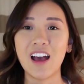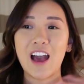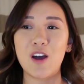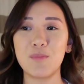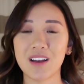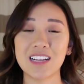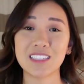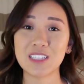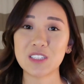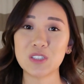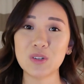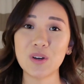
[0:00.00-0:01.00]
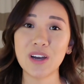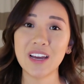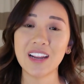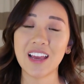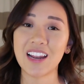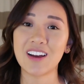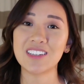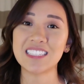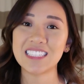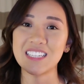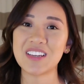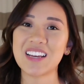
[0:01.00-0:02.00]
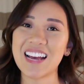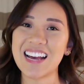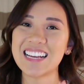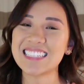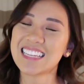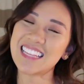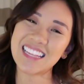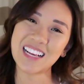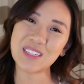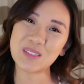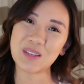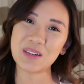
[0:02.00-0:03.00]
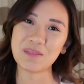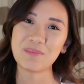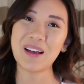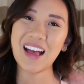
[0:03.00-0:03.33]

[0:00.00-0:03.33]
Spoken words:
I hope you guys enjoyed, and I'll see you guys in the next one.